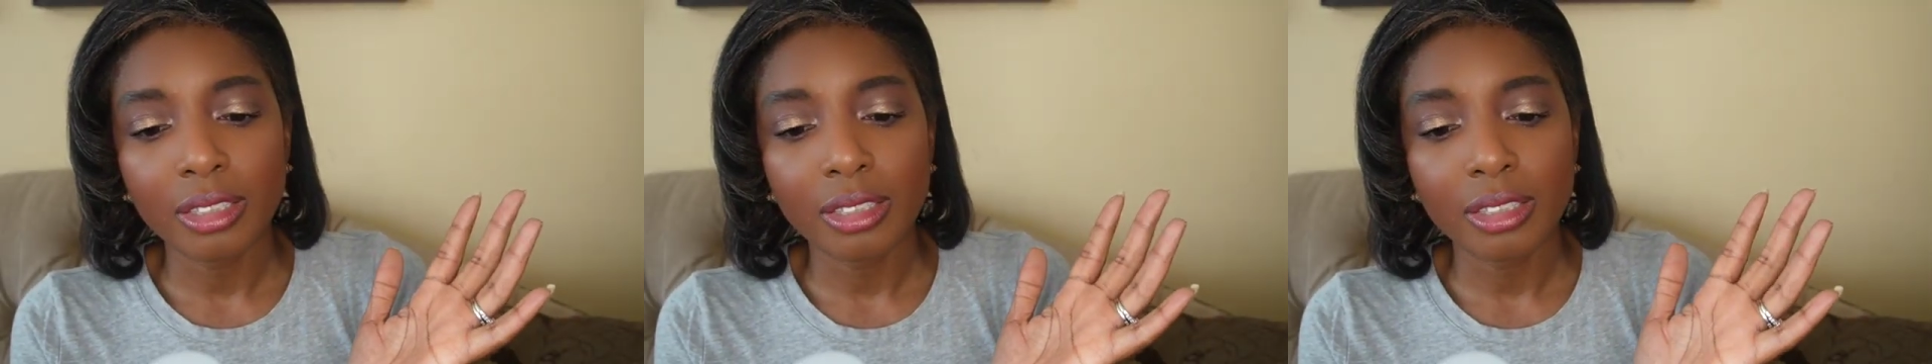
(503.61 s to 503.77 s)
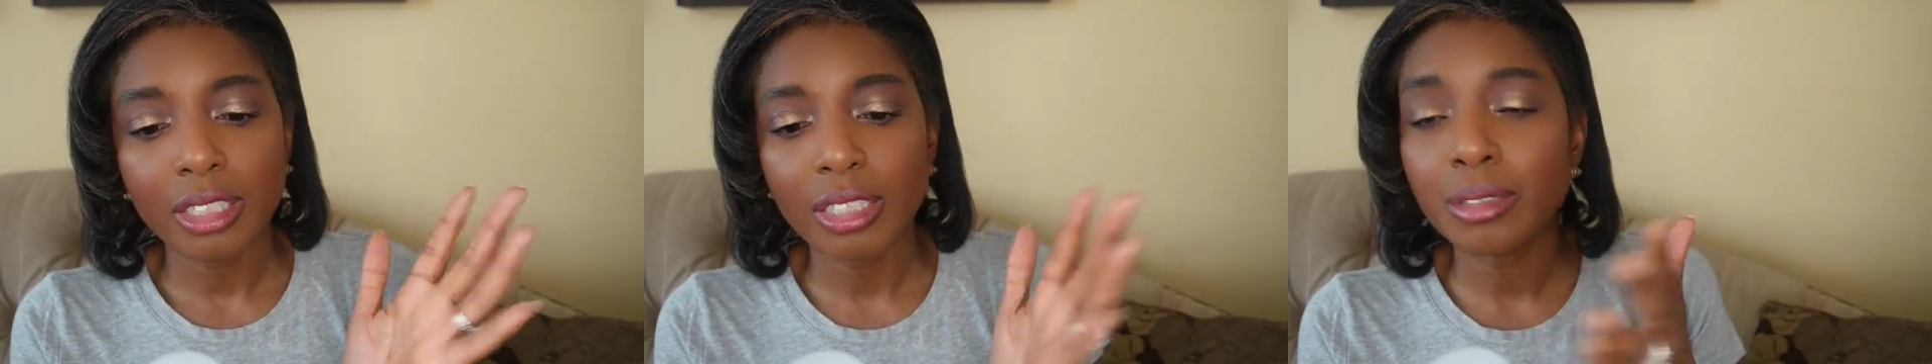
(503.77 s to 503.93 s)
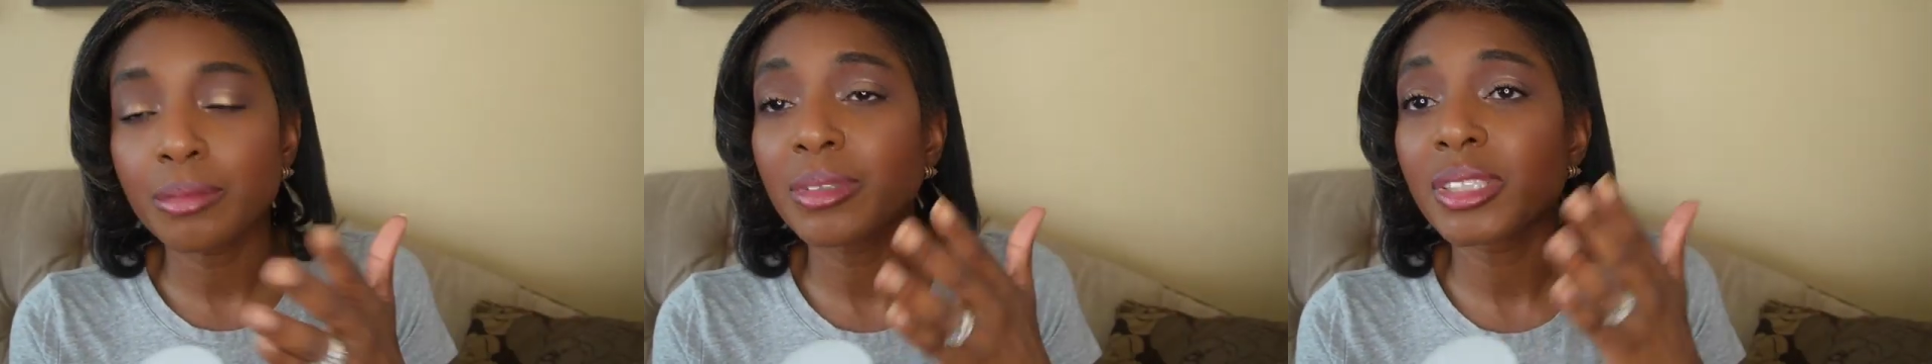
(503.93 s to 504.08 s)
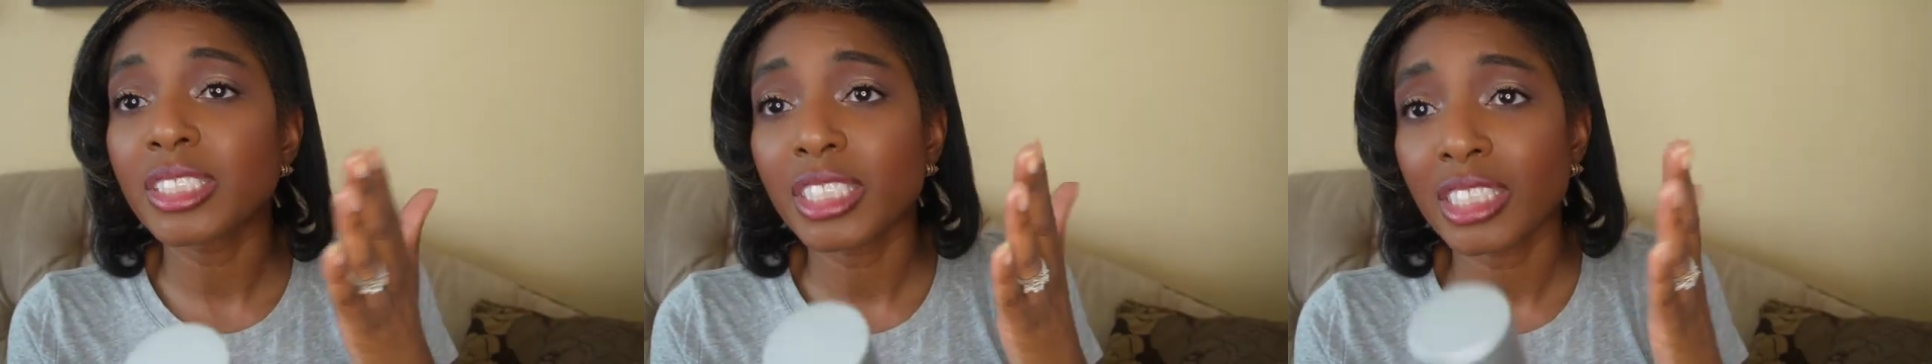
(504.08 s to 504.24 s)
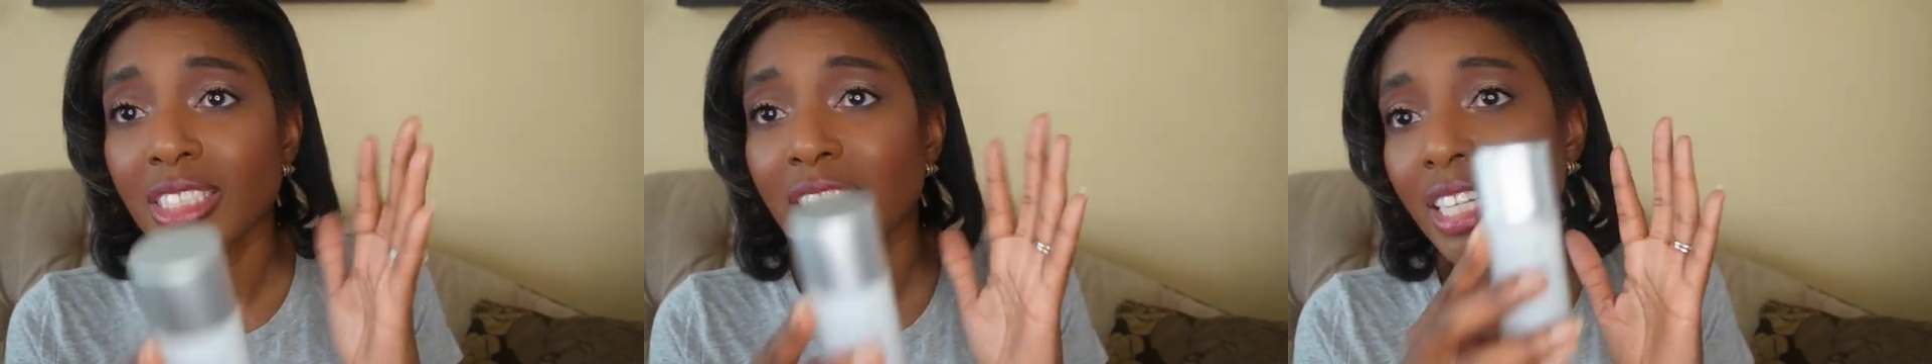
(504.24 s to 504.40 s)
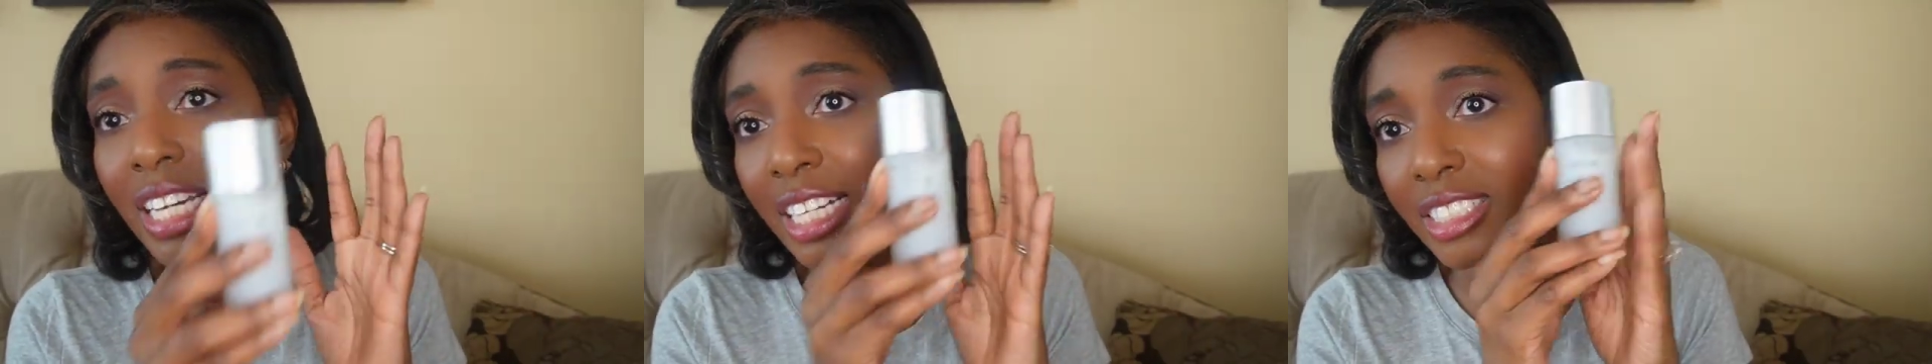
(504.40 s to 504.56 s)
let me
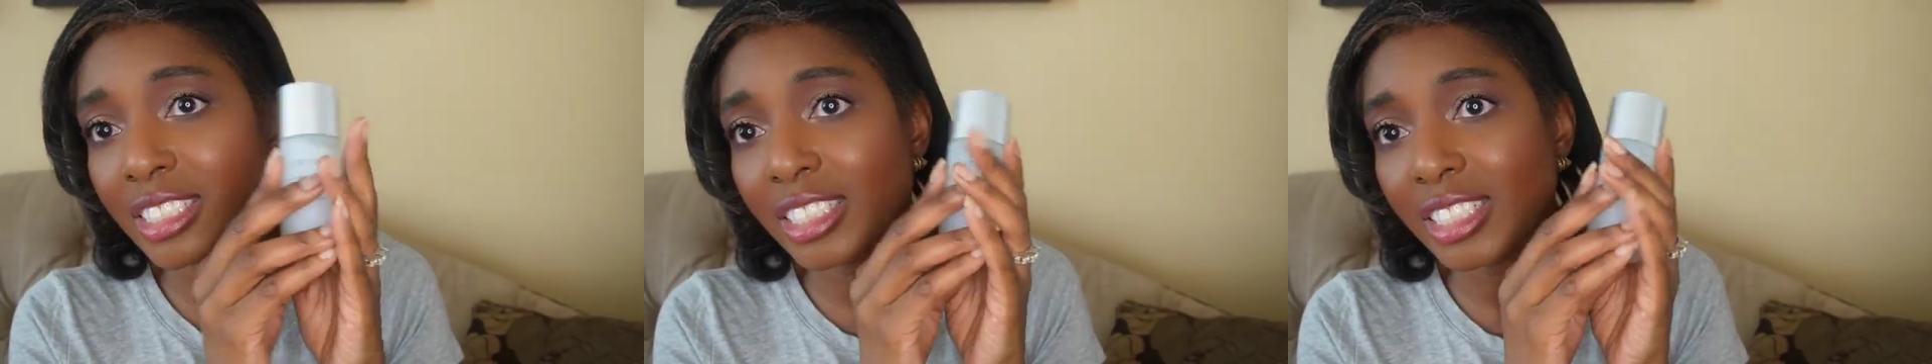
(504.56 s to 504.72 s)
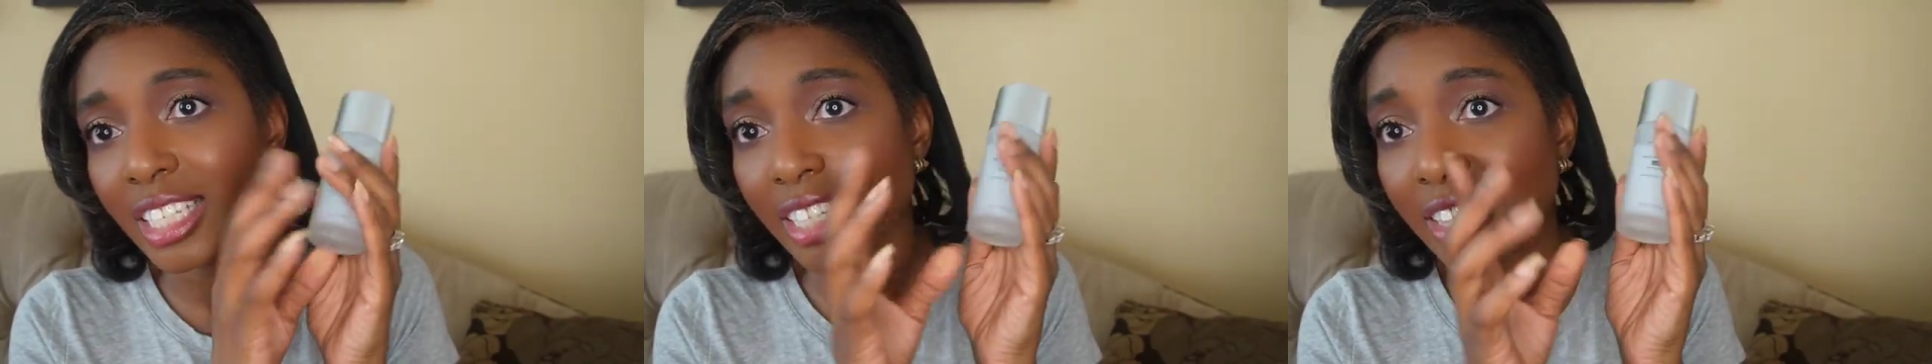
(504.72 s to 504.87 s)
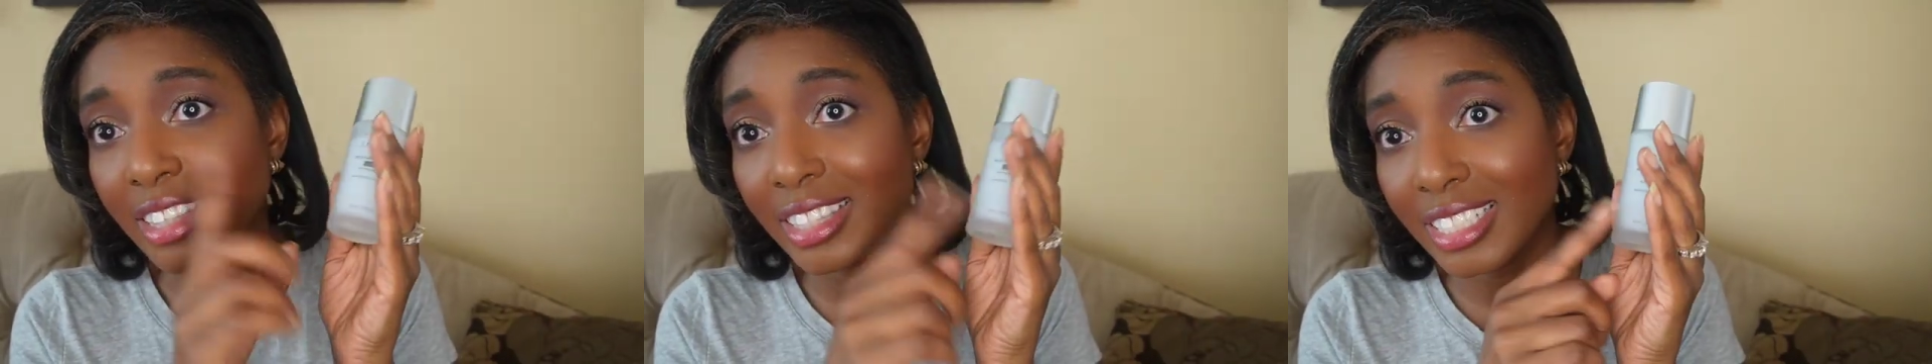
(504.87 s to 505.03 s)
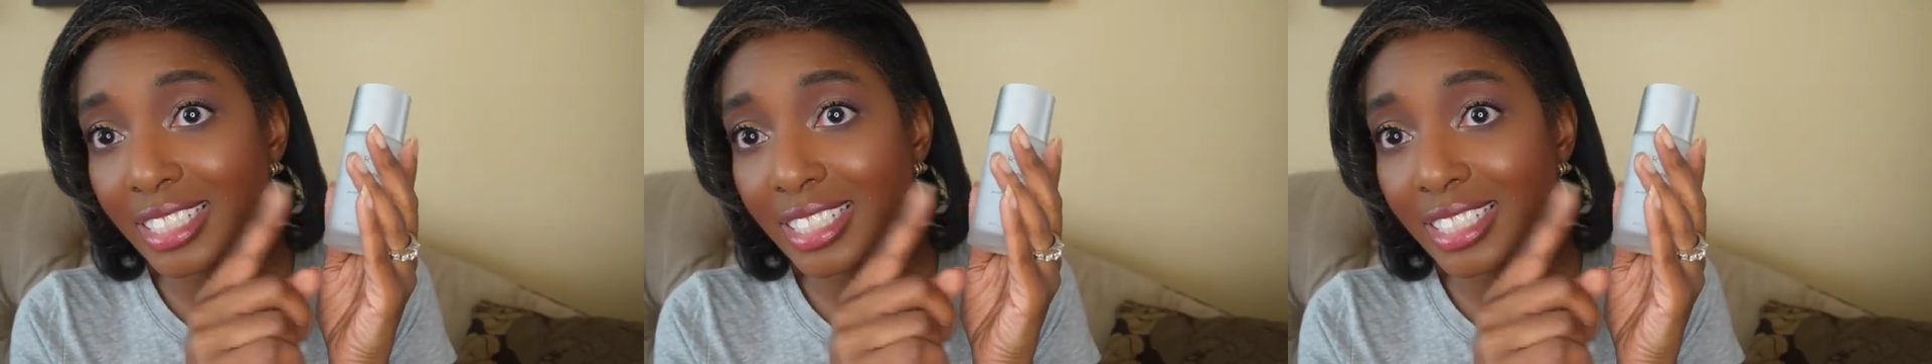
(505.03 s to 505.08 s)
just actually get